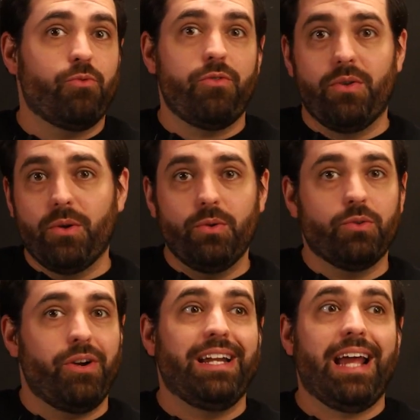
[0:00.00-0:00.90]
reviews
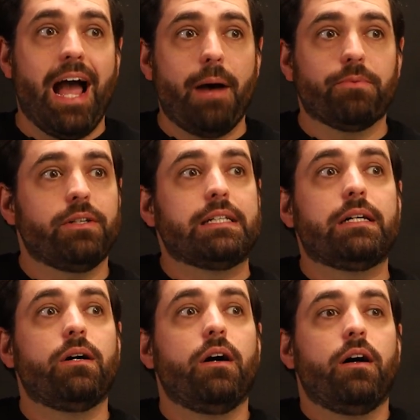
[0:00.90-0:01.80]
or any apps right
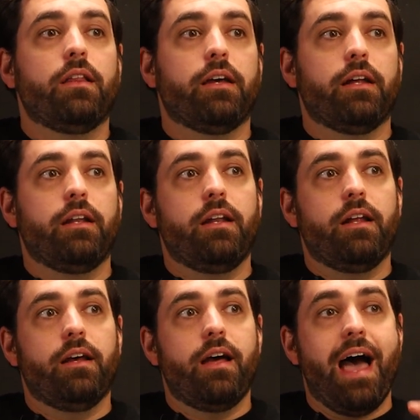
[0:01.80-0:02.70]
now, then
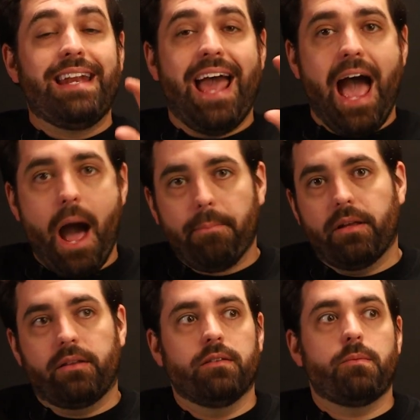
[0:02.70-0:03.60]
an app
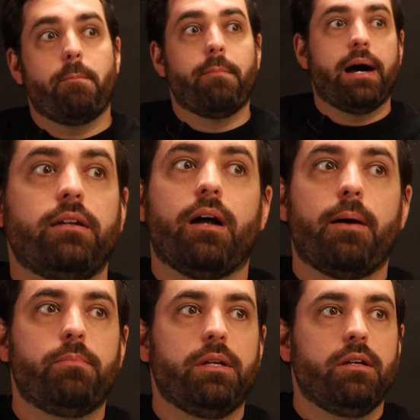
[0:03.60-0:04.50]
like this might
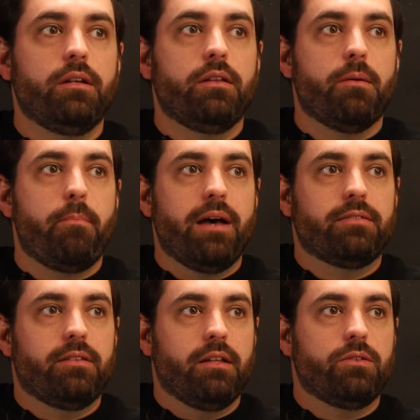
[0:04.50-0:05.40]
not be the
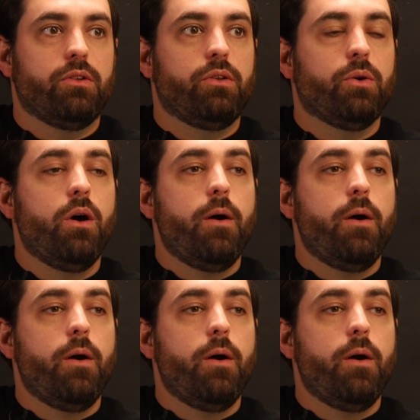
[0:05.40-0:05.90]
best thing to do,